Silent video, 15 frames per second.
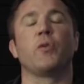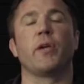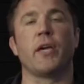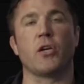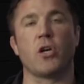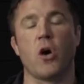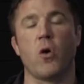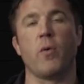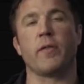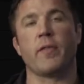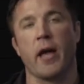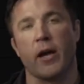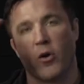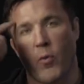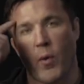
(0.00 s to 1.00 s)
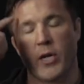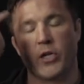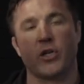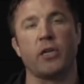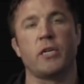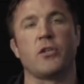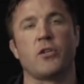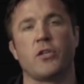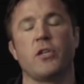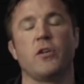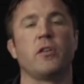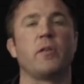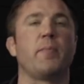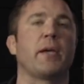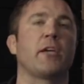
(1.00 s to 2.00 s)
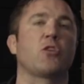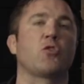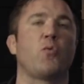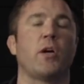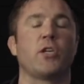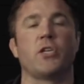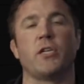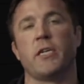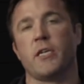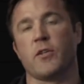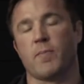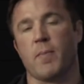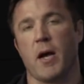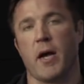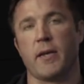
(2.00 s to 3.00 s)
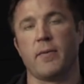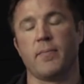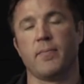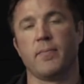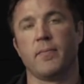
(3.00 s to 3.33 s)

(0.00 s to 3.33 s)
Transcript: to get going, that question is still the biggest question in his mind.